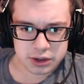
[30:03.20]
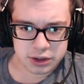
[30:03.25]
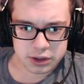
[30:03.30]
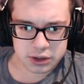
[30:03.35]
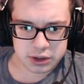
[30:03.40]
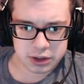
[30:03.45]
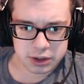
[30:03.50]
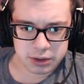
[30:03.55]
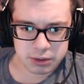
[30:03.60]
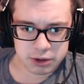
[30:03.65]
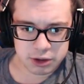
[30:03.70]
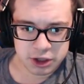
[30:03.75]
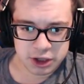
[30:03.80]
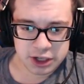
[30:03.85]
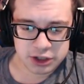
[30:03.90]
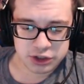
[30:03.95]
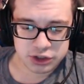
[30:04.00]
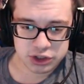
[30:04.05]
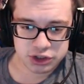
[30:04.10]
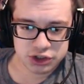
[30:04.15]
And
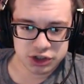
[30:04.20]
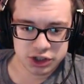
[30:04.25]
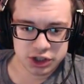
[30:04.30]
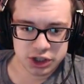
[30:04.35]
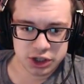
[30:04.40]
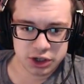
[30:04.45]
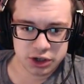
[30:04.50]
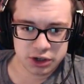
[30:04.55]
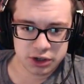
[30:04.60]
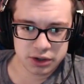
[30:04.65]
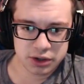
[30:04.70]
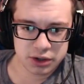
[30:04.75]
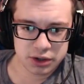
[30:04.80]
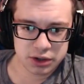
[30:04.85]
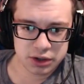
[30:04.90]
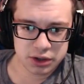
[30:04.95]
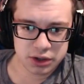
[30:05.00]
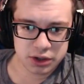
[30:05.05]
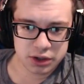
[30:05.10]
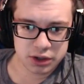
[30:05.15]
as you can see here,
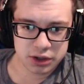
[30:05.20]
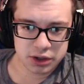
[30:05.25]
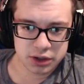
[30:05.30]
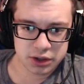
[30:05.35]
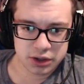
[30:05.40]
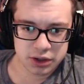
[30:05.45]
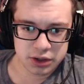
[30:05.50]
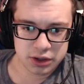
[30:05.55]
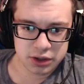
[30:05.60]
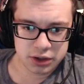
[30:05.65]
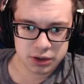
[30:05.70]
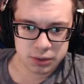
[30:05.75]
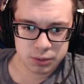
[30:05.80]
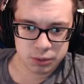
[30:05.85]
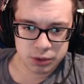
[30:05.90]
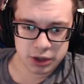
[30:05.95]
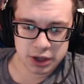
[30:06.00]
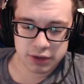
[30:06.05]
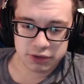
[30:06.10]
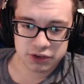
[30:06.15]

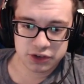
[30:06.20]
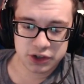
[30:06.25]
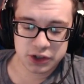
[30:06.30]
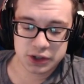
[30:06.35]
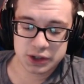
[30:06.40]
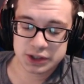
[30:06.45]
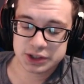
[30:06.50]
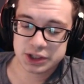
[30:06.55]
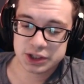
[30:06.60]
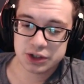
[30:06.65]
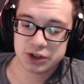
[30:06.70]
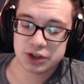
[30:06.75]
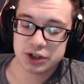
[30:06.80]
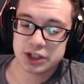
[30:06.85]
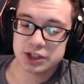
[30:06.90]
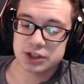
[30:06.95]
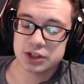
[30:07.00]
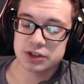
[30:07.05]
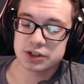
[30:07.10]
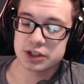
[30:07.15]
we have Steelix in there
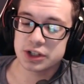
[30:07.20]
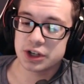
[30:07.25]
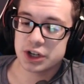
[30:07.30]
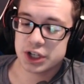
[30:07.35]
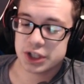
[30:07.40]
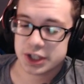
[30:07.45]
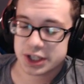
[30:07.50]
against Altaria.